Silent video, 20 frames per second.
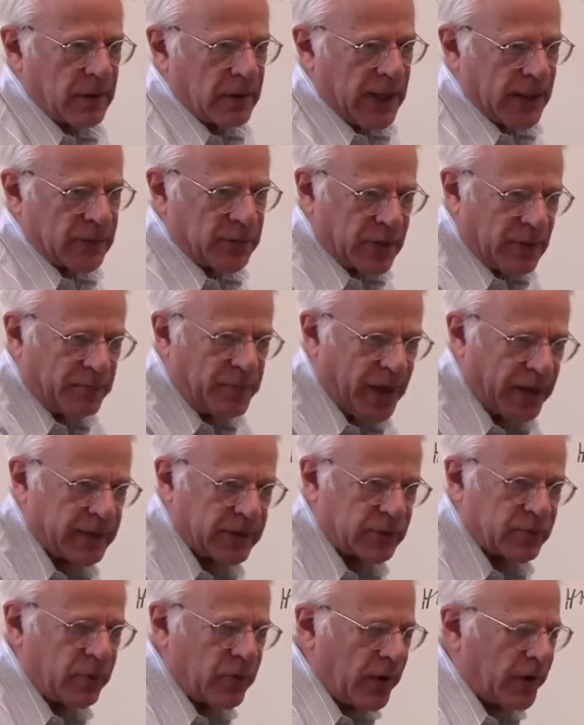That's what a buck
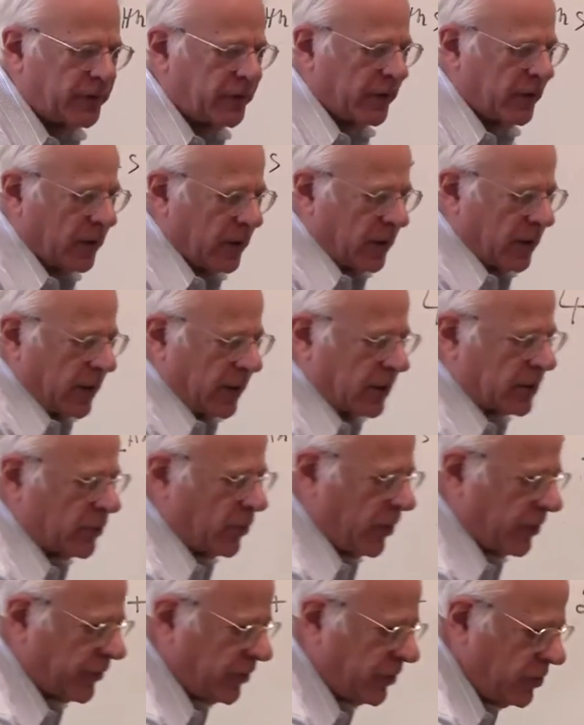is worth. It's
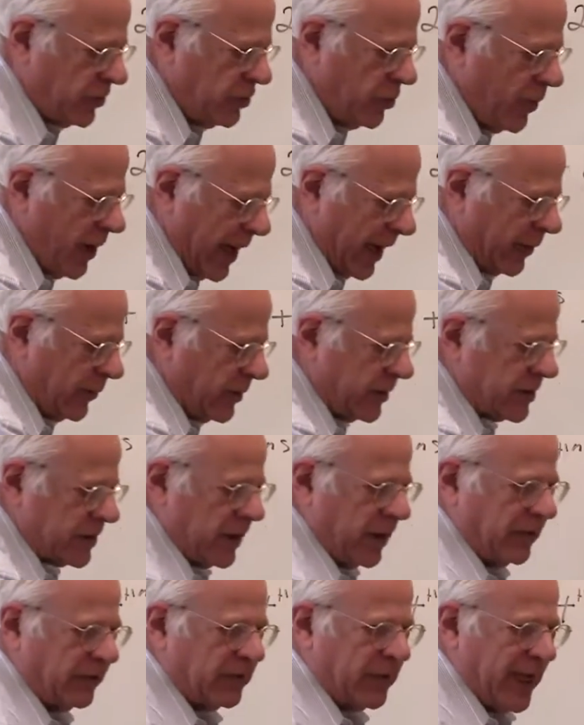worth 2 hours
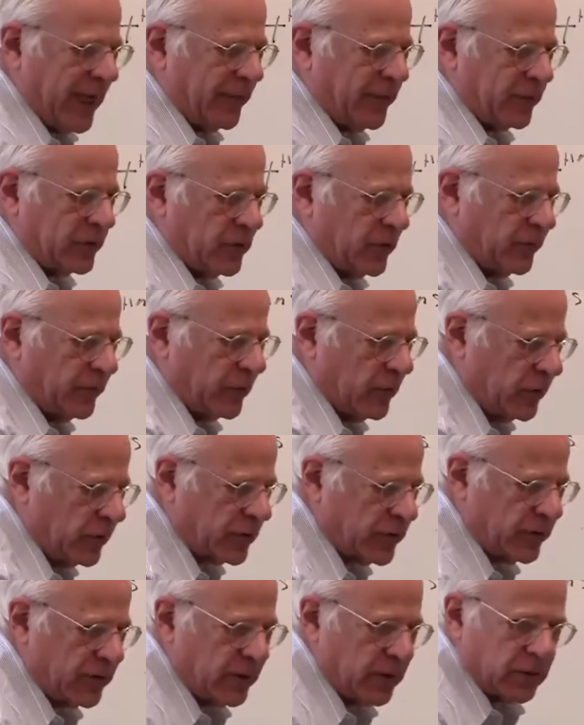of labor to
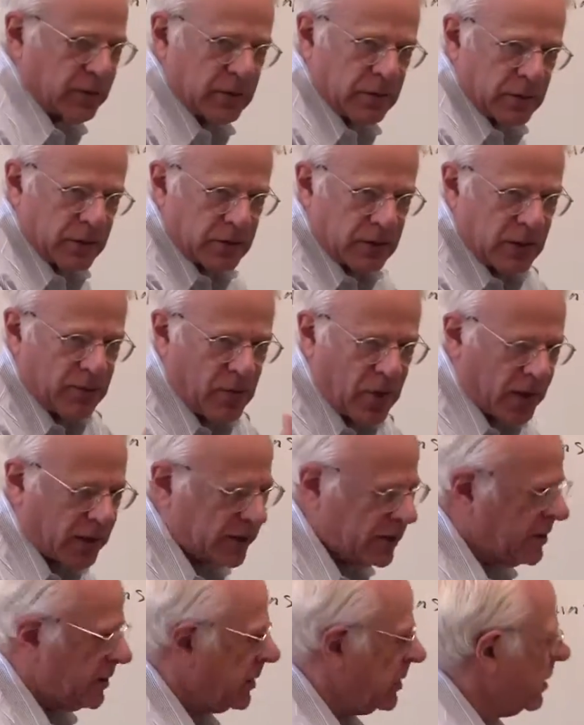produce this
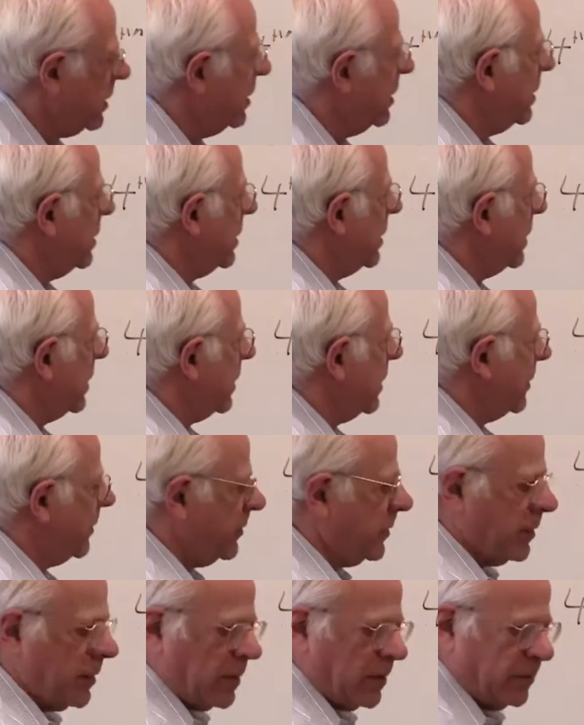commodity,
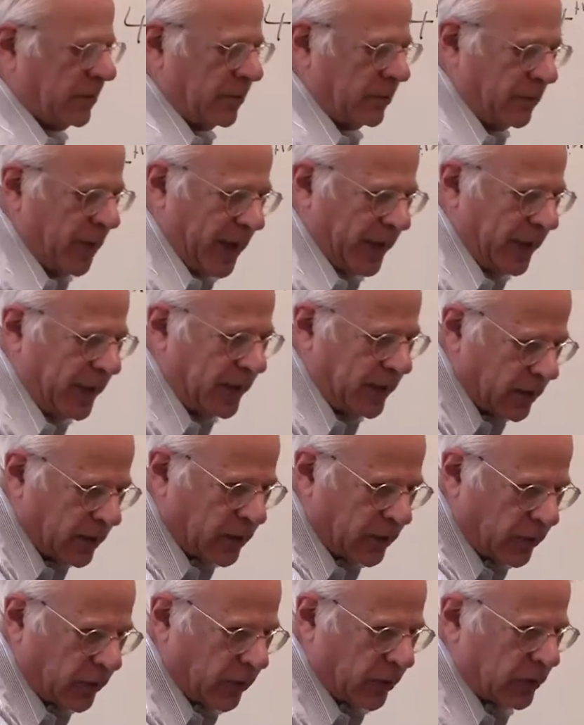money
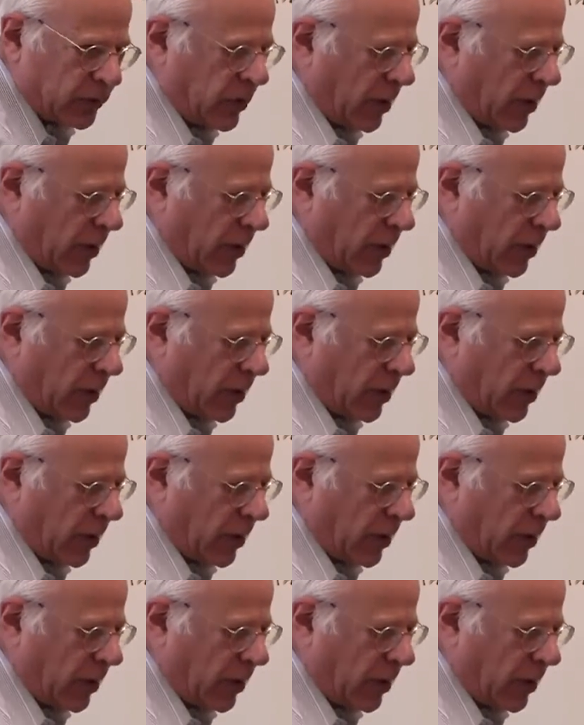or